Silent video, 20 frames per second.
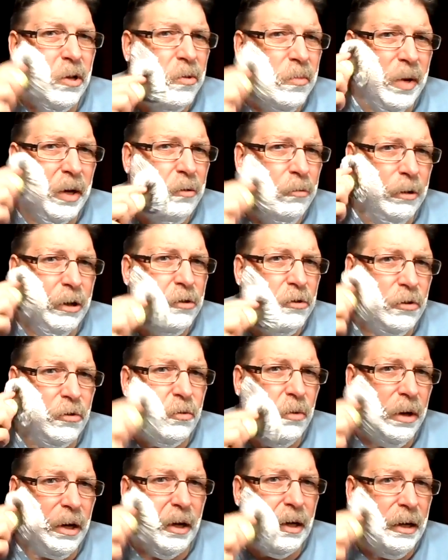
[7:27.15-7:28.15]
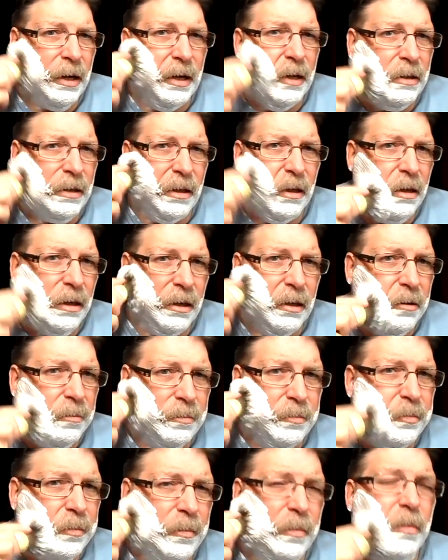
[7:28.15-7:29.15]
But one of the main reasons why I got
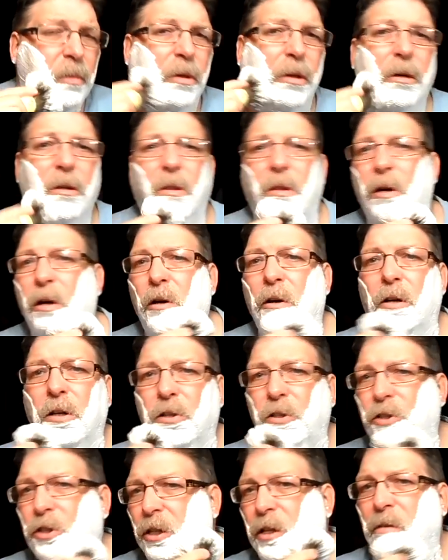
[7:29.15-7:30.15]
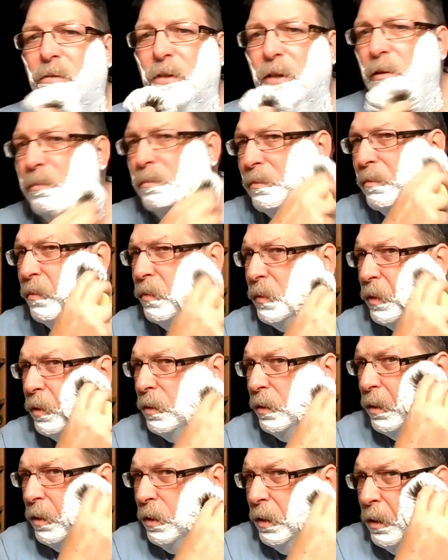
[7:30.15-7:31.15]
the Art of Shaving
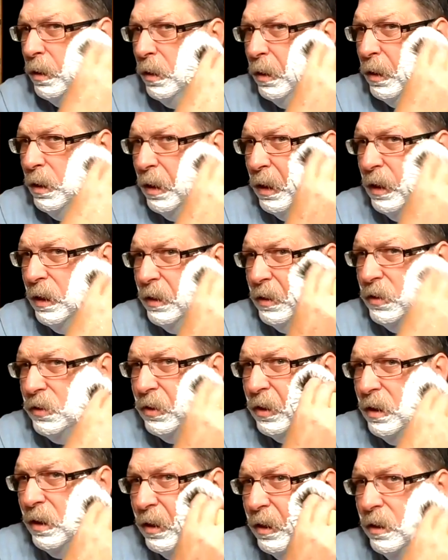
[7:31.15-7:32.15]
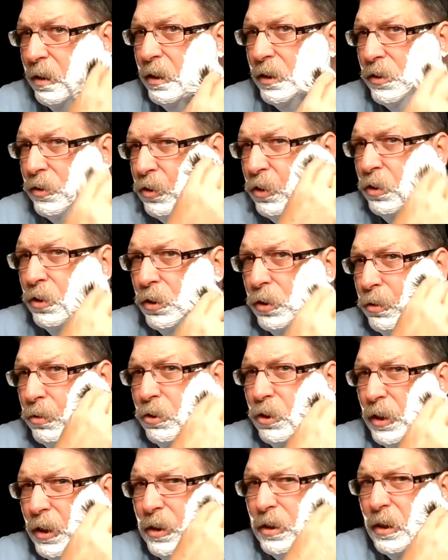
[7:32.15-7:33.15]
Unscented is
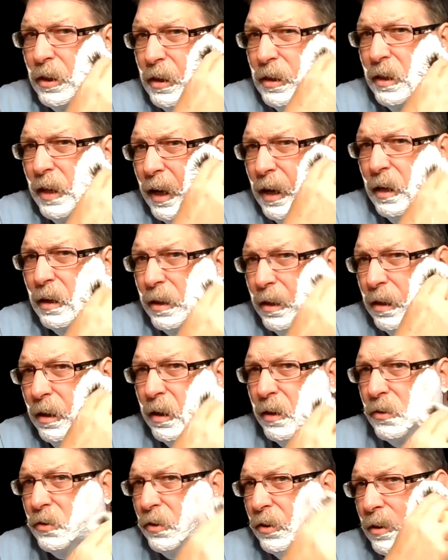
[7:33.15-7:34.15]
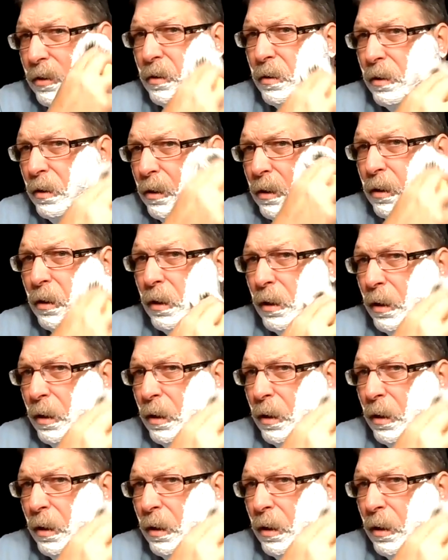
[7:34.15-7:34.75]
to do just exactly this.